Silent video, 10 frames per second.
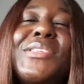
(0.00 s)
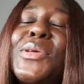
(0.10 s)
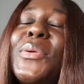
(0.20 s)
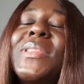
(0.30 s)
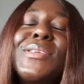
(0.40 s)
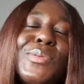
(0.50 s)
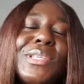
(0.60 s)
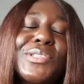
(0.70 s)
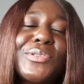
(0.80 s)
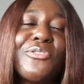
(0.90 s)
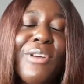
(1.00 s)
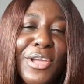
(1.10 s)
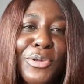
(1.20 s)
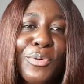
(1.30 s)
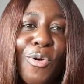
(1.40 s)
Okay, so this one is gonna
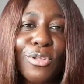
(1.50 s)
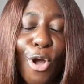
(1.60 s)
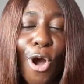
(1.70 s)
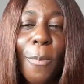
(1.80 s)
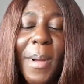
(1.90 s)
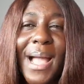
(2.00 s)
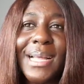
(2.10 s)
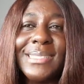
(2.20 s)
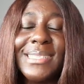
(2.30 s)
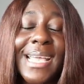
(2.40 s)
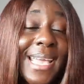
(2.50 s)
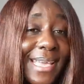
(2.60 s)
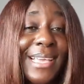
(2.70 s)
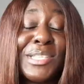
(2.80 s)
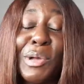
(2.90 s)
crack you all up and
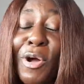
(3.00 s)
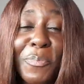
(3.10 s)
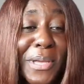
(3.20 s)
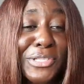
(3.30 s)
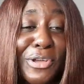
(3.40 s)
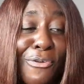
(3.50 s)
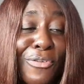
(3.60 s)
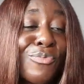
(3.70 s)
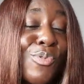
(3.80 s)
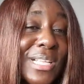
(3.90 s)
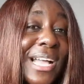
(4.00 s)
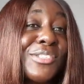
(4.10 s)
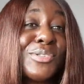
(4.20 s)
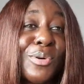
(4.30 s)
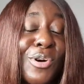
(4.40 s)
hey, it's all based off of what I
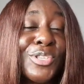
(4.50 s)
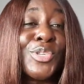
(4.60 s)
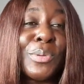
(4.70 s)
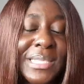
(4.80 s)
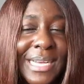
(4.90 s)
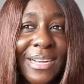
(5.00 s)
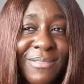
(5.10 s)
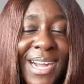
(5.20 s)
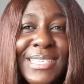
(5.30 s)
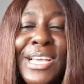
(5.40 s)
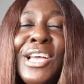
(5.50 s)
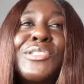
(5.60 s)
saw on Twitter, right?